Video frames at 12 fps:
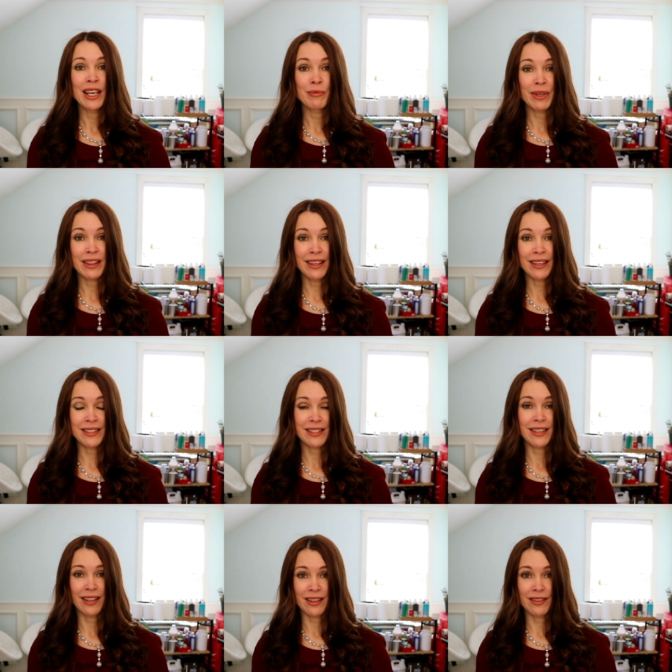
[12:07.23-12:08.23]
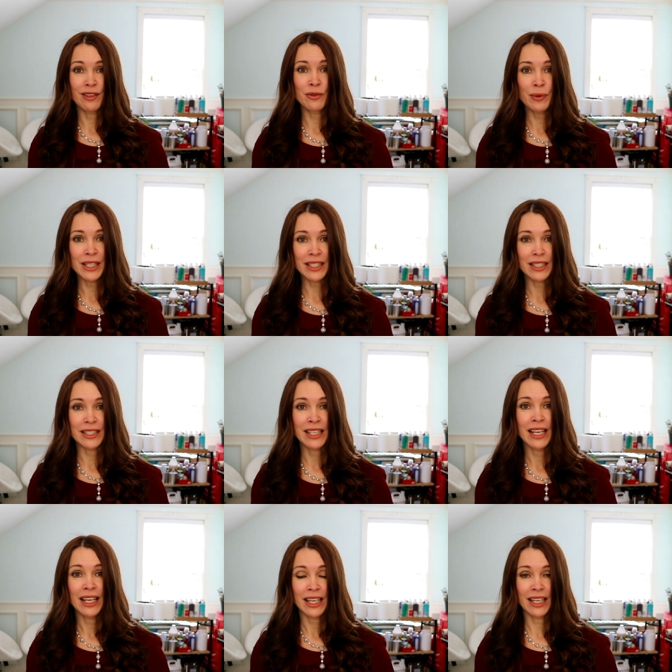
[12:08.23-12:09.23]
But there's another word
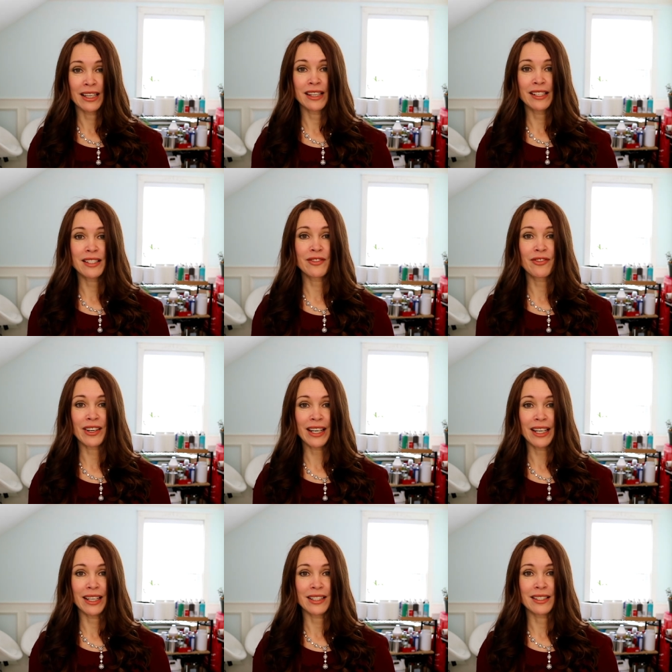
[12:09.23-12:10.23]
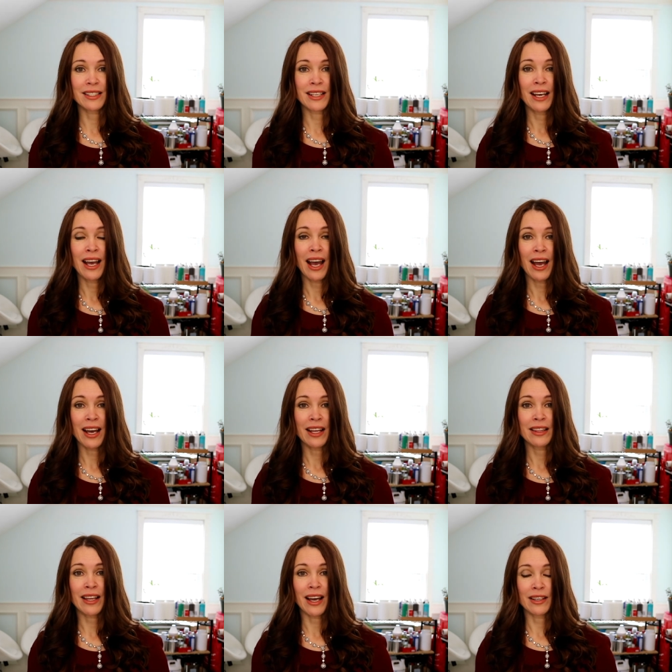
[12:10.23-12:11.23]
in this phrase,
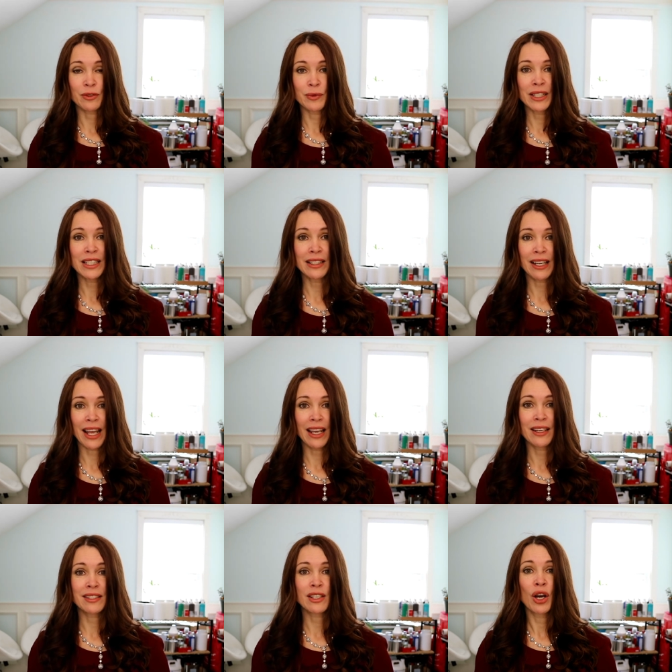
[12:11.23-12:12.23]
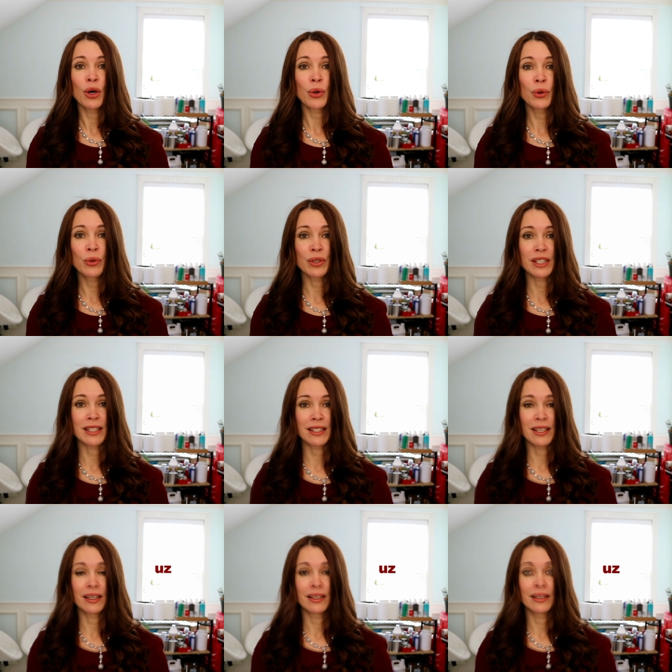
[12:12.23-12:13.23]
and that word is uz.